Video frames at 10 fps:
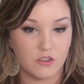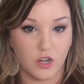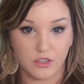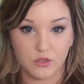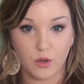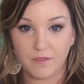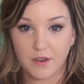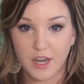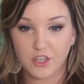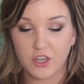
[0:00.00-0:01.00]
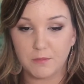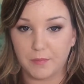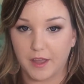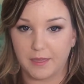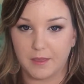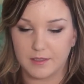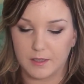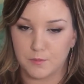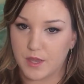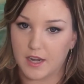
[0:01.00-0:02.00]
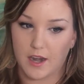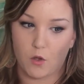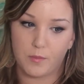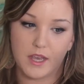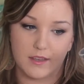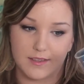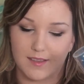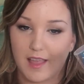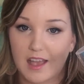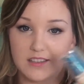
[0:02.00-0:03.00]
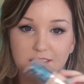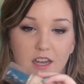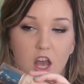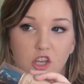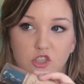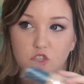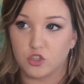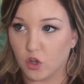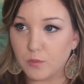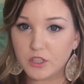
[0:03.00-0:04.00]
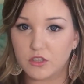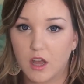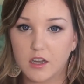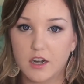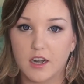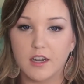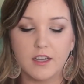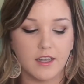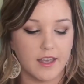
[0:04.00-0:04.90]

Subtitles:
drugstore foundation, but this has beat it out because it lasts so much longer,